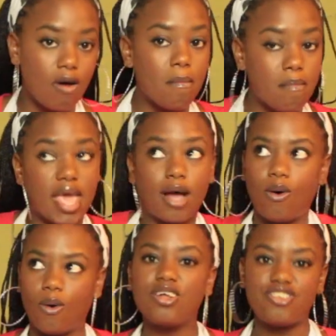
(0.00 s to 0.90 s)
make,
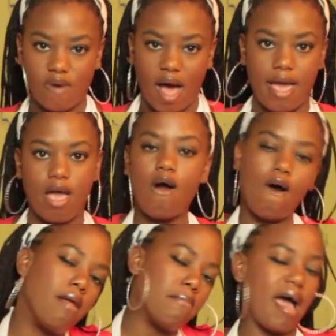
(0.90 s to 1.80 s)
or try
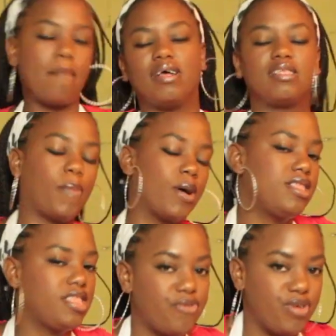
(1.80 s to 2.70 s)
on my Bust a Pot
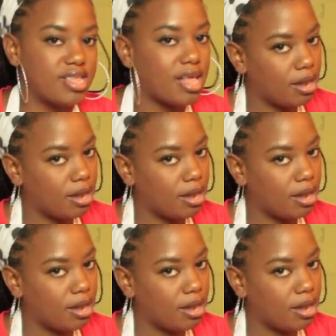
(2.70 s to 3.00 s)
series.